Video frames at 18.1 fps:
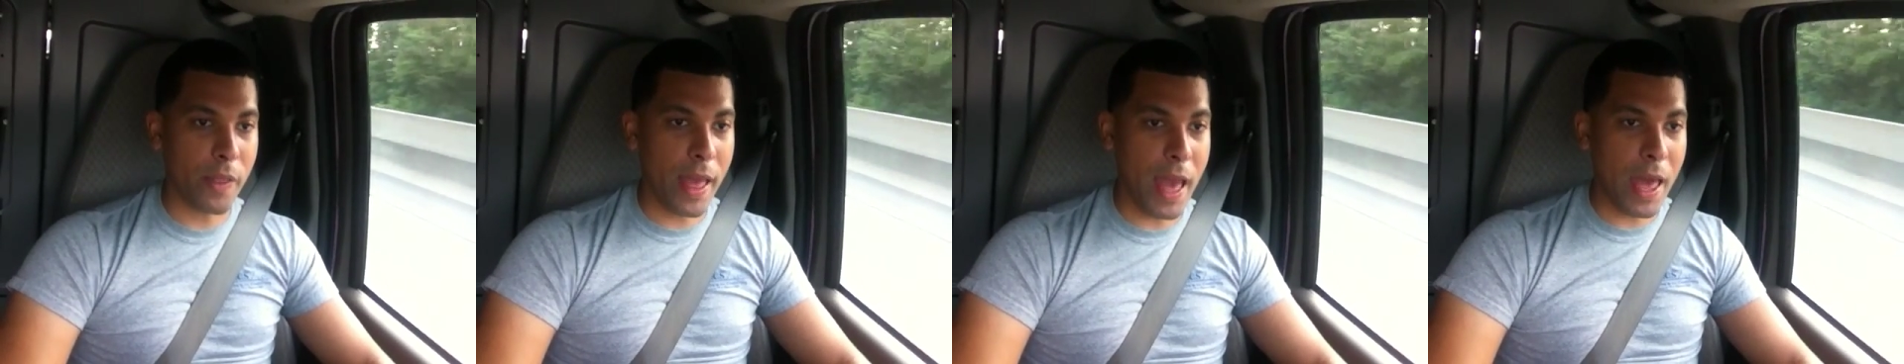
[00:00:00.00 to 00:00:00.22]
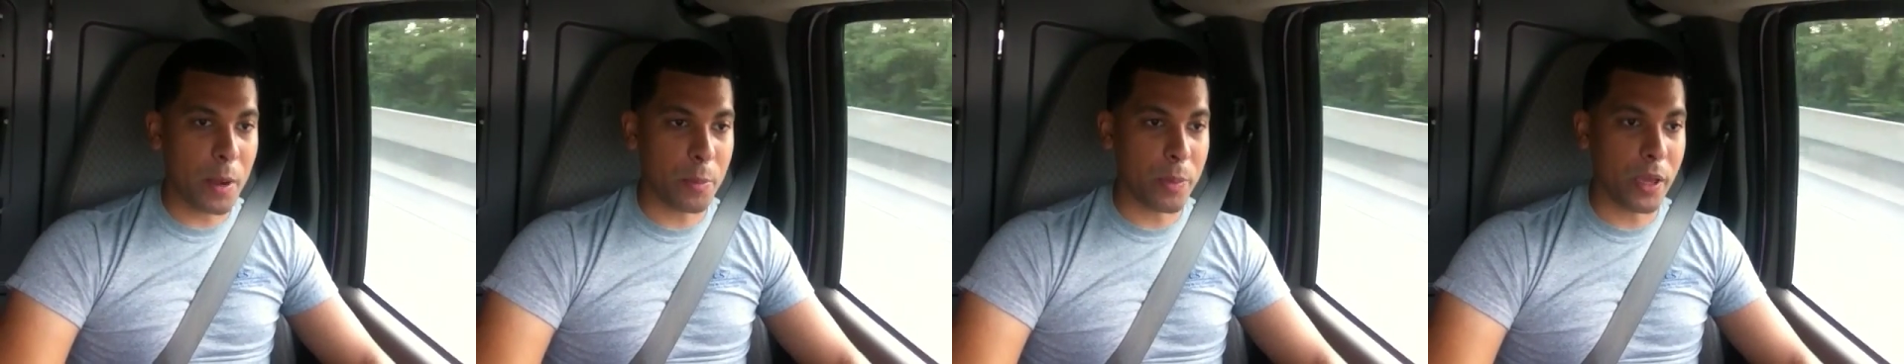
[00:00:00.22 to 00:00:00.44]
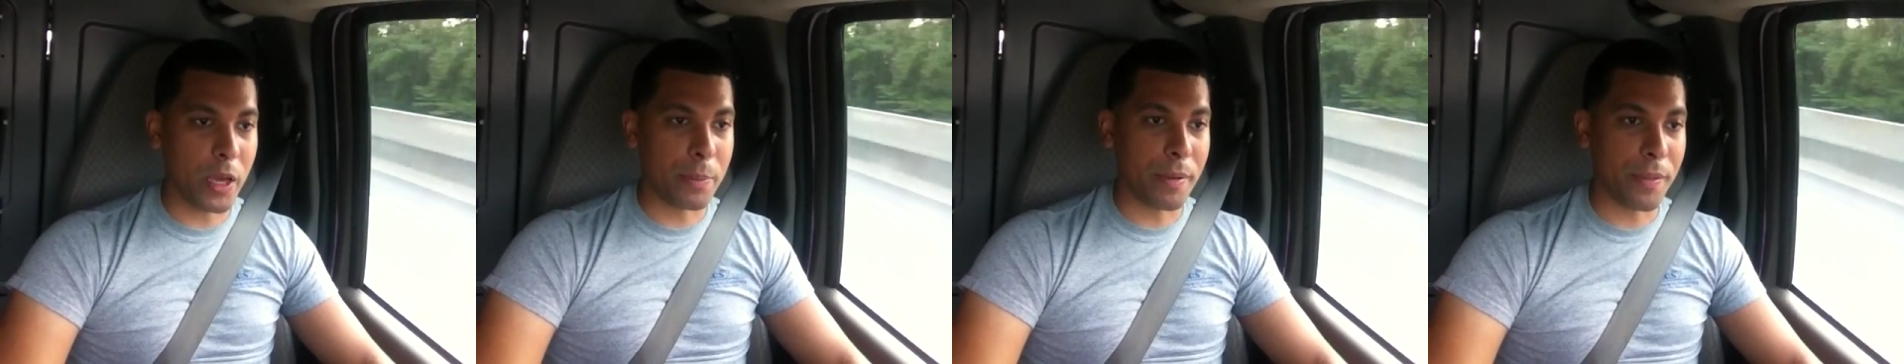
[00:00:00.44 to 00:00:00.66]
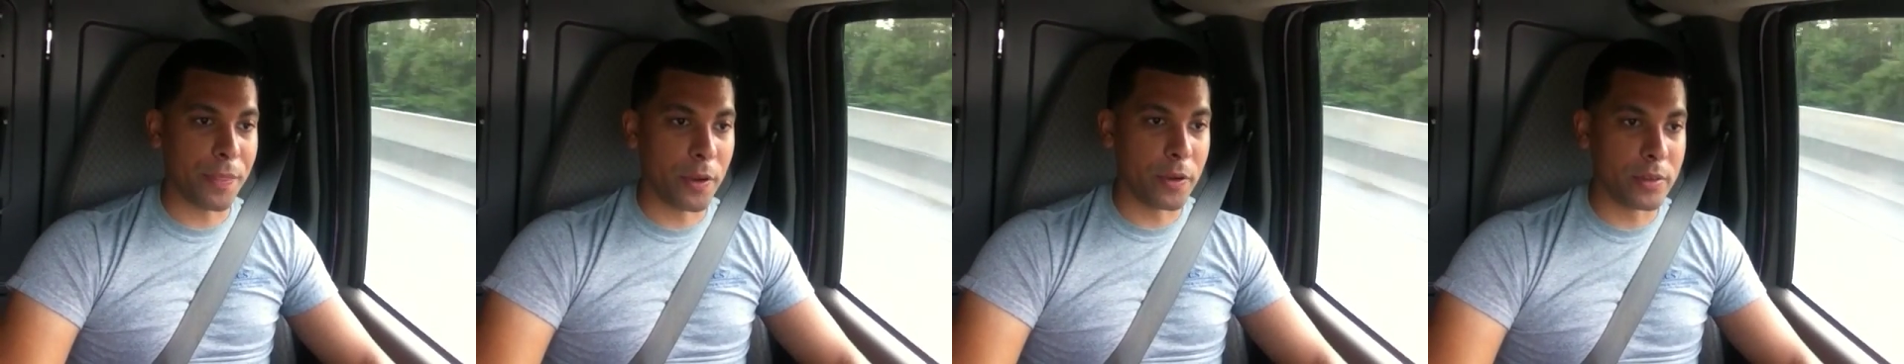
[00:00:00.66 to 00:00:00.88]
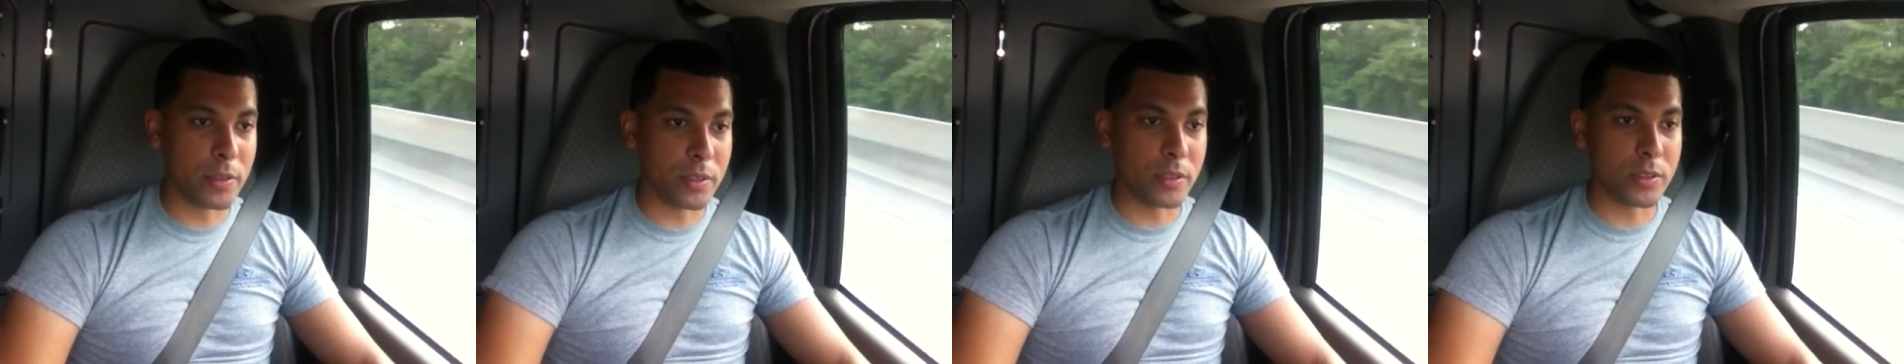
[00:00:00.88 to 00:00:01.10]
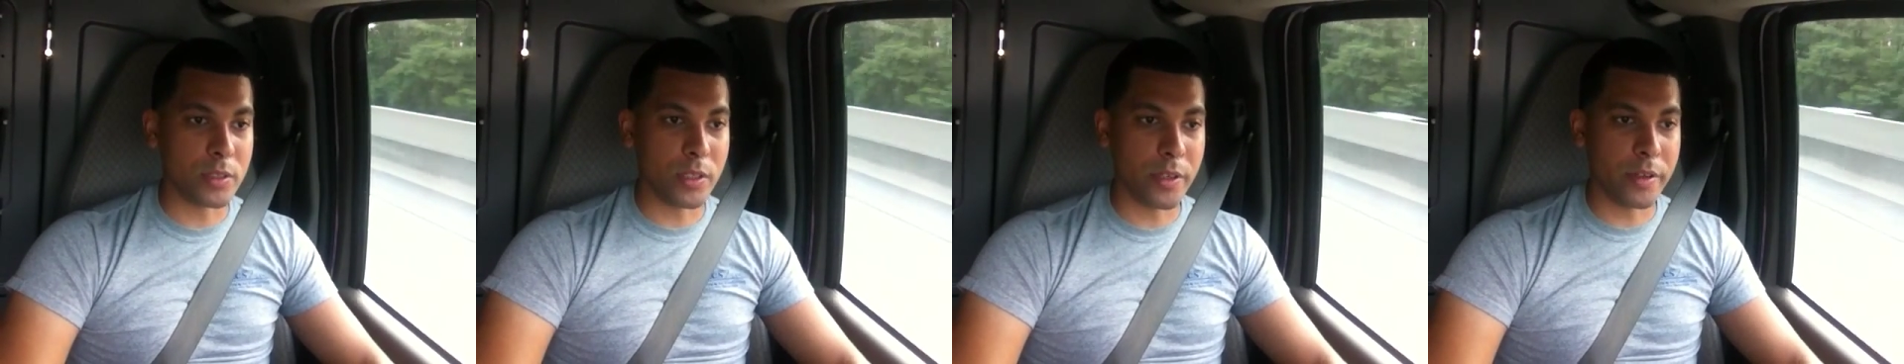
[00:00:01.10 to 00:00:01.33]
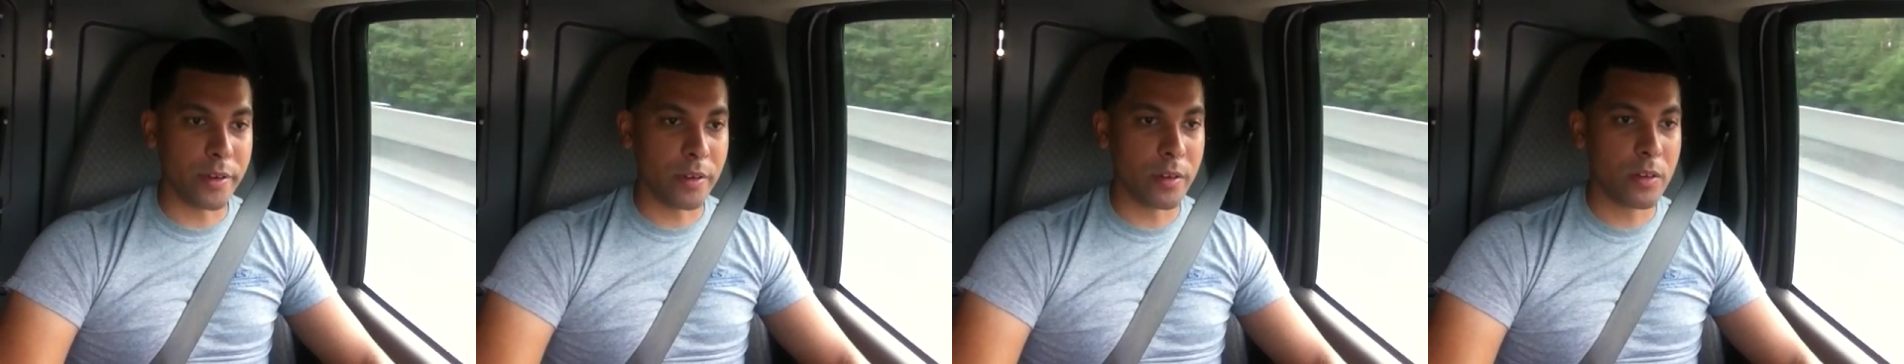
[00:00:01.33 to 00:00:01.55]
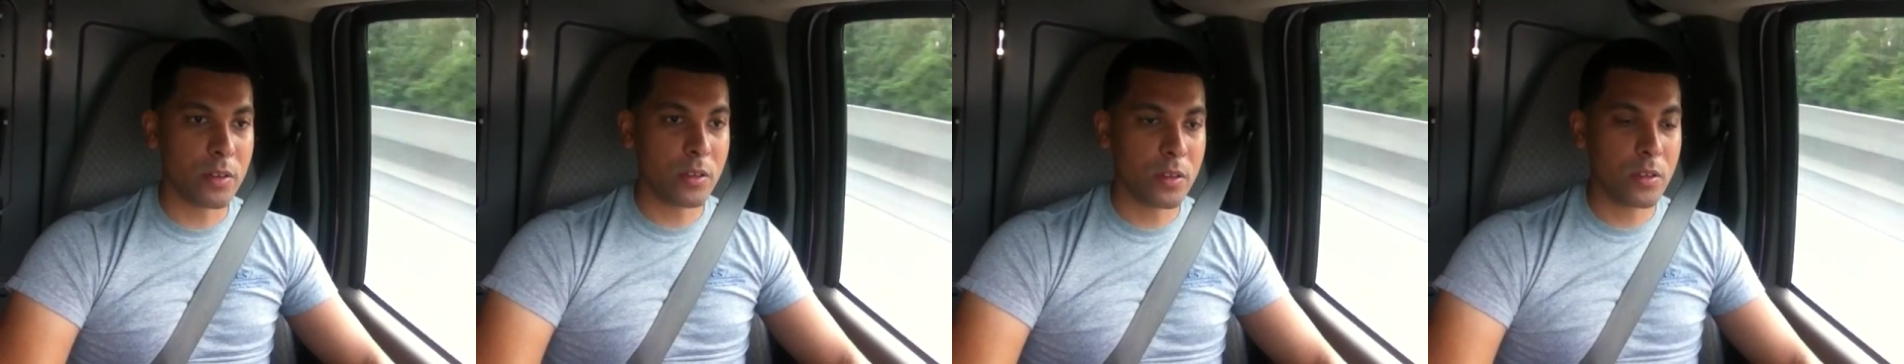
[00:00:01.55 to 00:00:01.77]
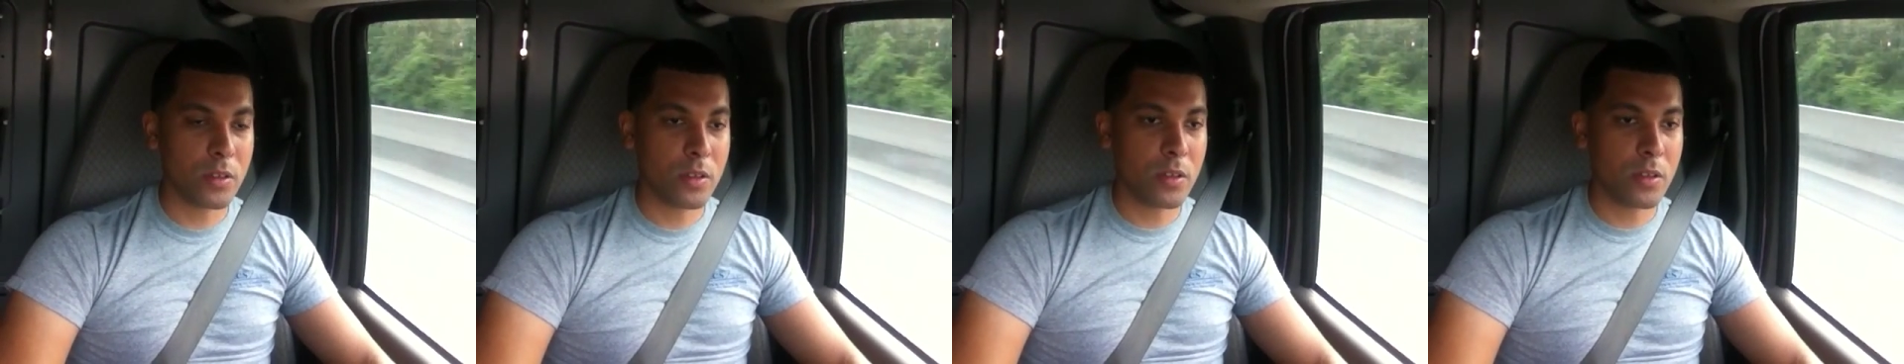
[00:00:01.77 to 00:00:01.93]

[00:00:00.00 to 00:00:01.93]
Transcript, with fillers: They had to pick up a 13 seer